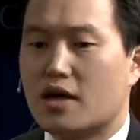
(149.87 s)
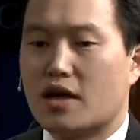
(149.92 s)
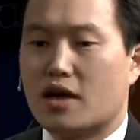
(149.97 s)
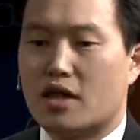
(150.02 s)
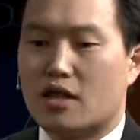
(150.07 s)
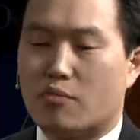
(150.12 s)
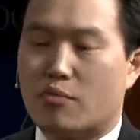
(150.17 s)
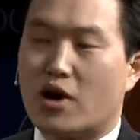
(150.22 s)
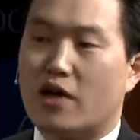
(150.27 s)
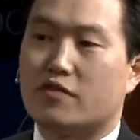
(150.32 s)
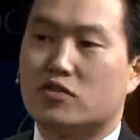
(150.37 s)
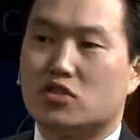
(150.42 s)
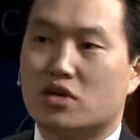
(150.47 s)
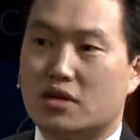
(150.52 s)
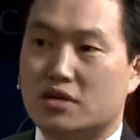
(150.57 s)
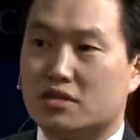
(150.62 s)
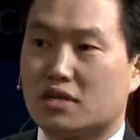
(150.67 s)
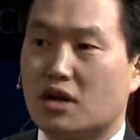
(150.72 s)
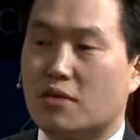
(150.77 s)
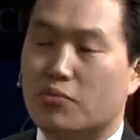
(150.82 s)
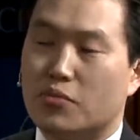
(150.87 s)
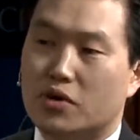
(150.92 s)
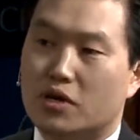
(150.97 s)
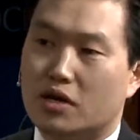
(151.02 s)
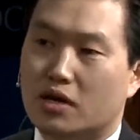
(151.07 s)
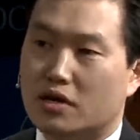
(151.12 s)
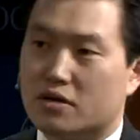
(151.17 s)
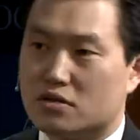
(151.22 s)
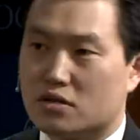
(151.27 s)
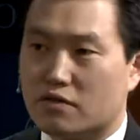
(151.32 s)
And the private Chinese
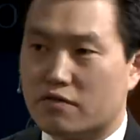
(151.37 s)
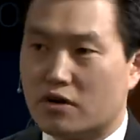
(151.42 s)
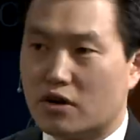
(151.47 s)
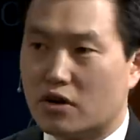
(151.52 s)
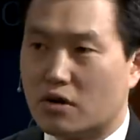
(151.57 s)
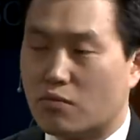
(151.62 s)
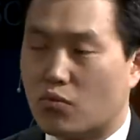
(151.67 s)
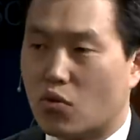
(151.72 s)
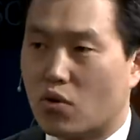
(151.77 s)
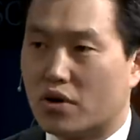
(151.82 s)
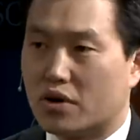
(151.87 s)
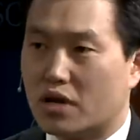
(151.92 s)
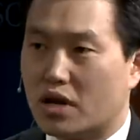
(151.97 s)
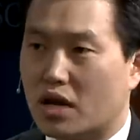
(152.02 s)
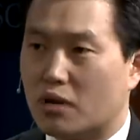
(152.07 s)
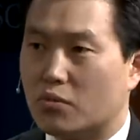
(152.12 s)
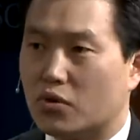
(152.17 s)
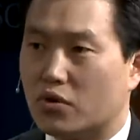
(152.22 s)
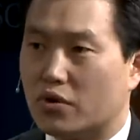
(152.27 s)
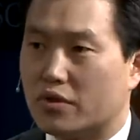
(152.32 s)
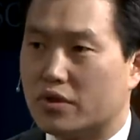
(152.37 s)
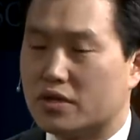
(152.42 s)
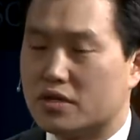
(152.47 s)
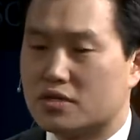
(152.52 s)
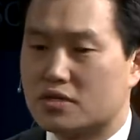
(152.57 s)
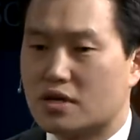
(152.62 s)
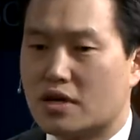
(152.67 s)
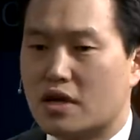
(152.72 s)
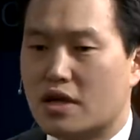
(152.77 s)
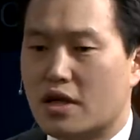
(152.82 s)
company is a very important enabler in this.